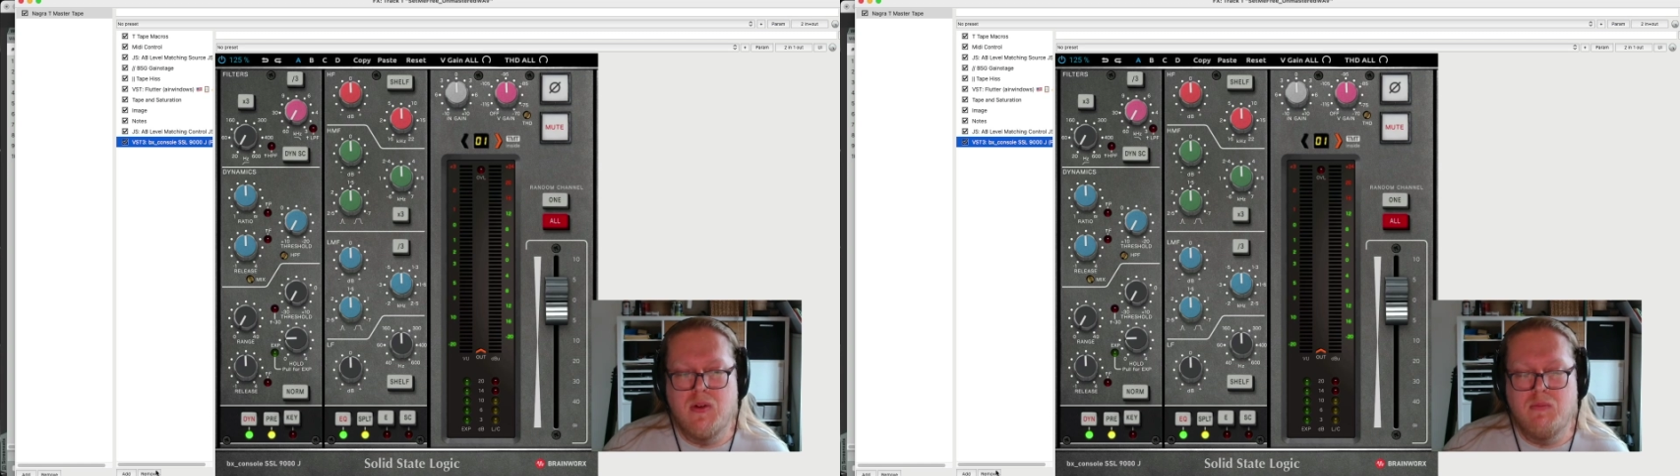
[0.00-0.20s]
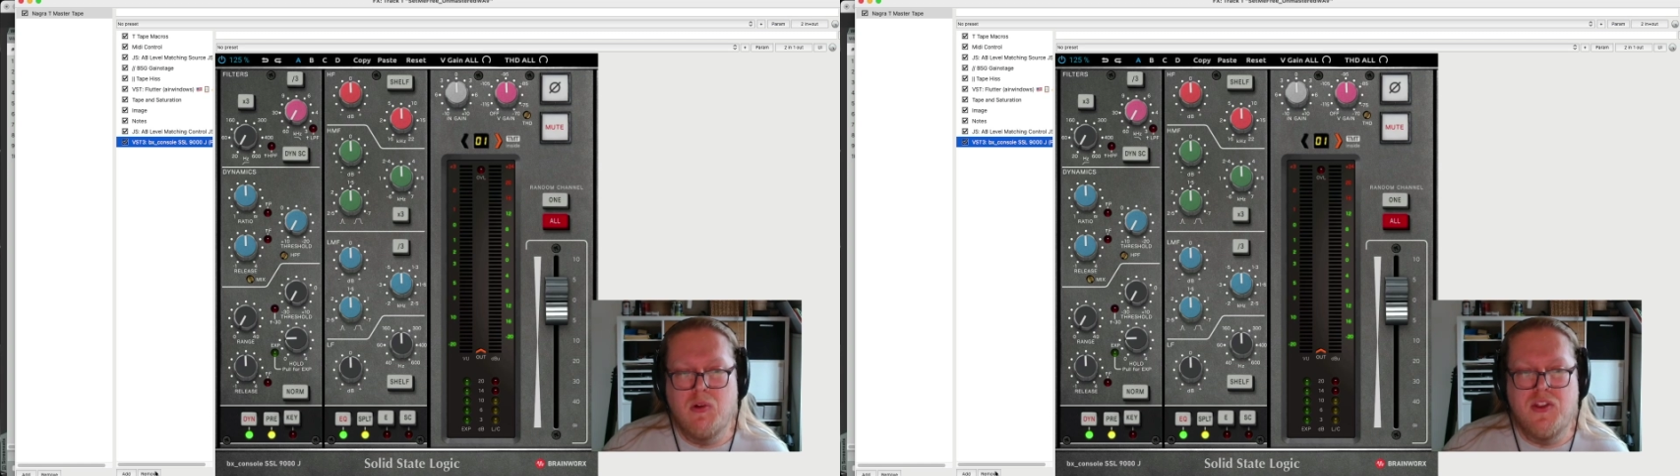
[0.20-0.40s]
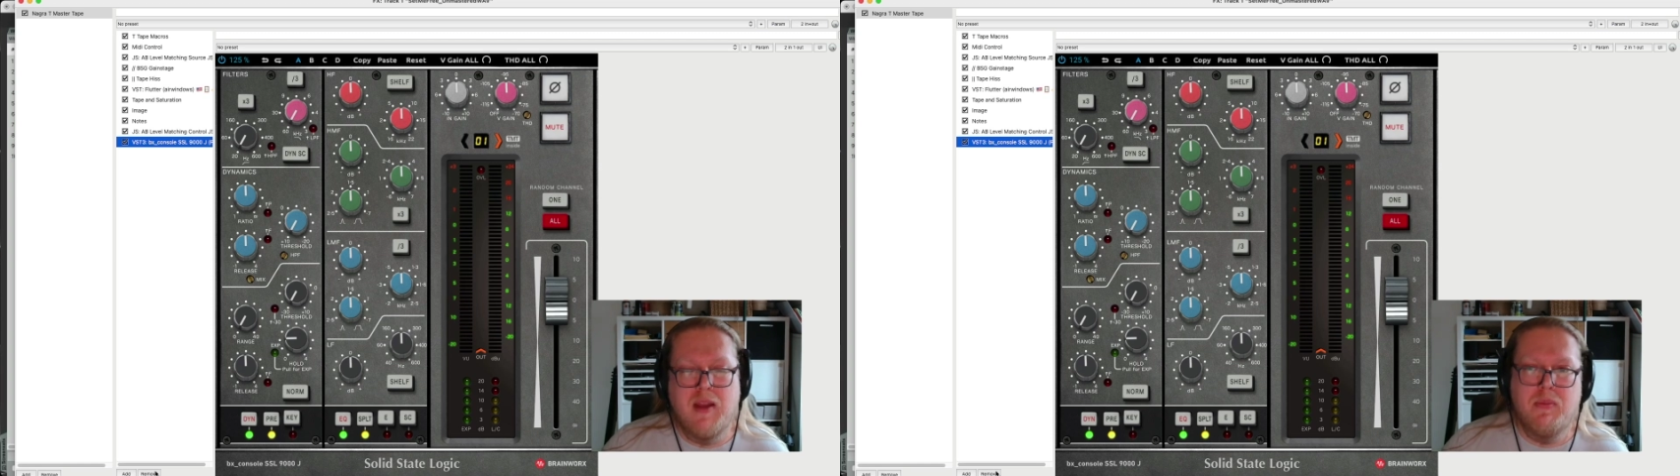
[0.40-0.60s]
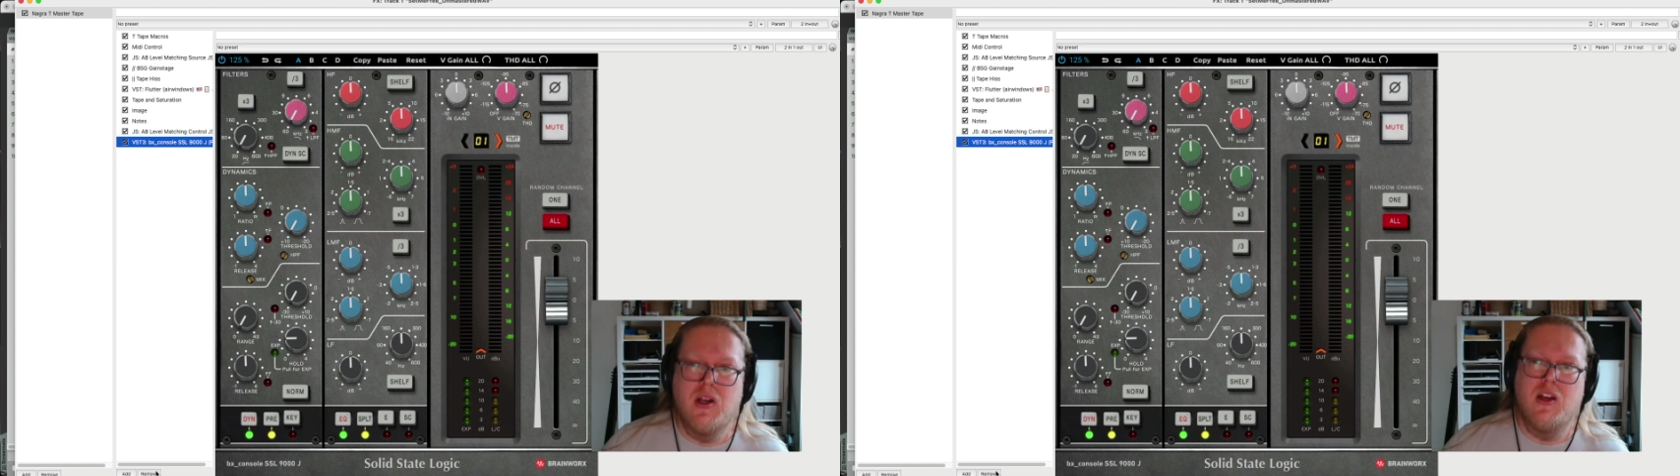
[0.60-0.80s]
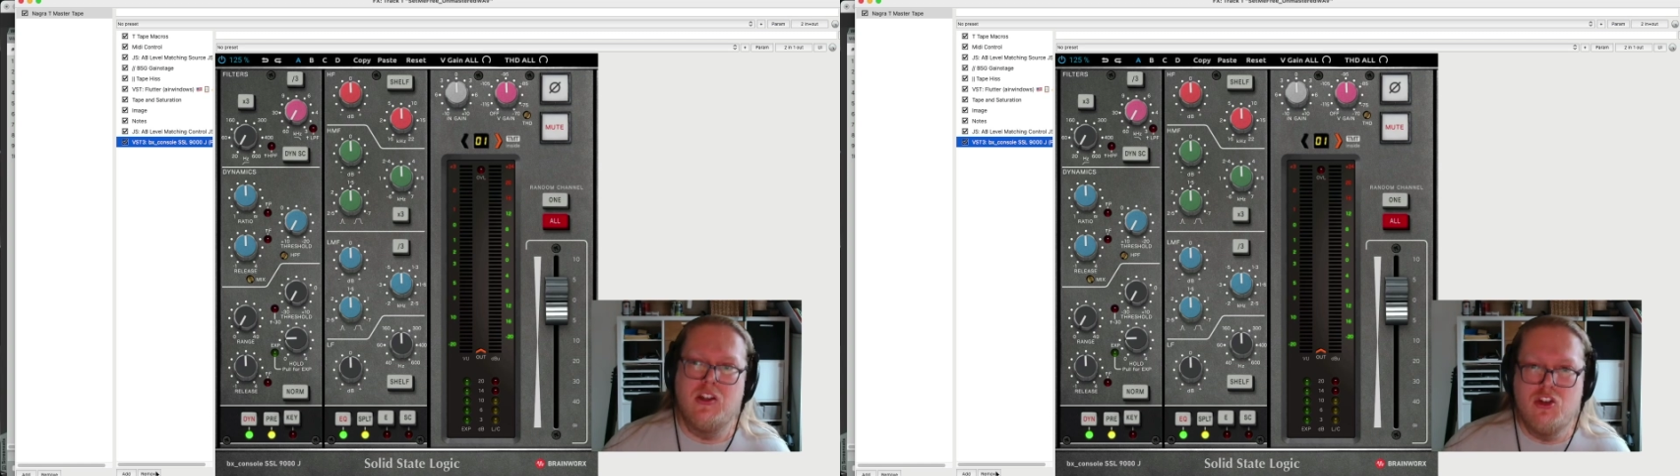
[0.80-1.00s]
With
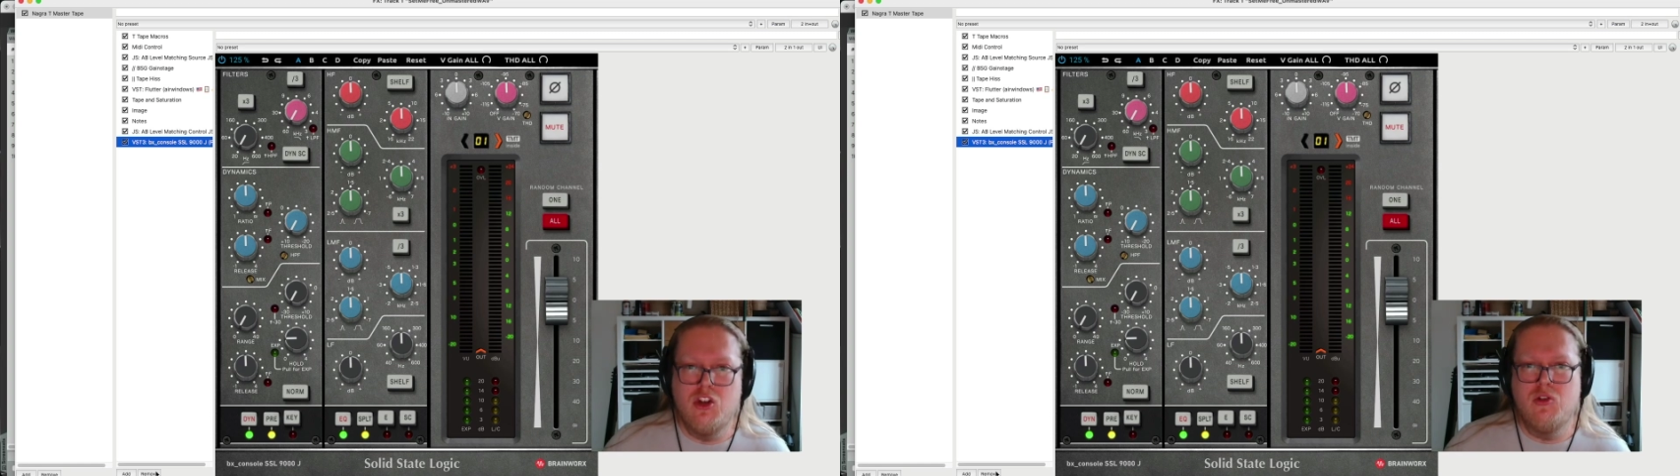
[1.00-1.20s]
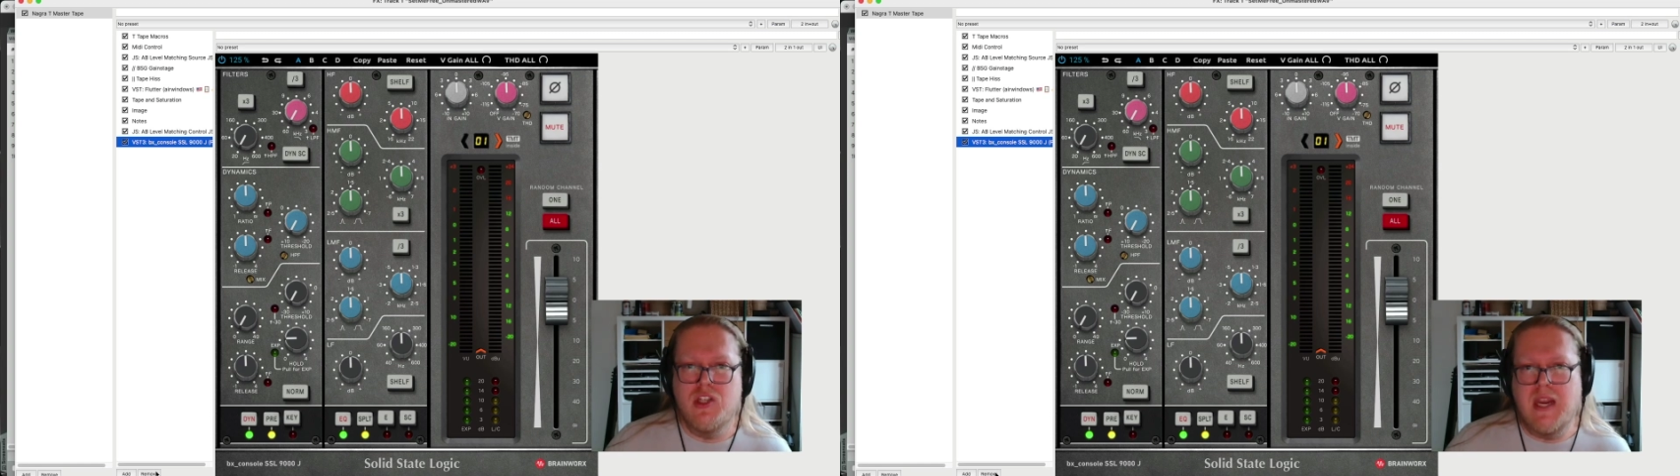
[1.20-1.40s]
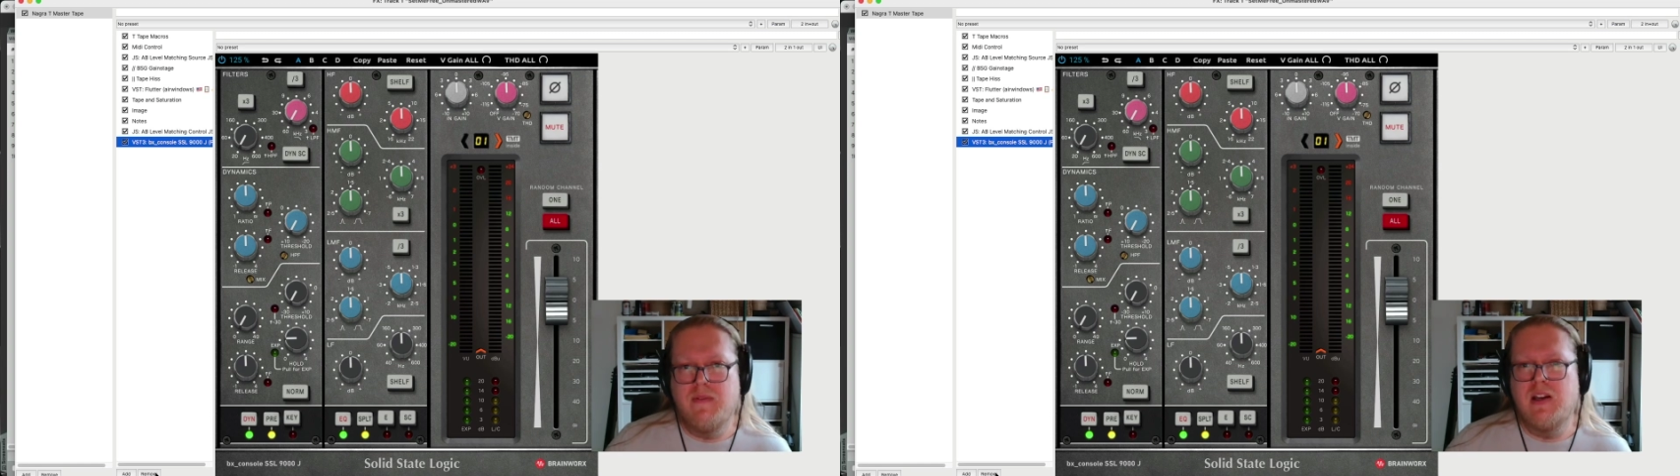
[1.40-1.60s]
Nebula, you do save a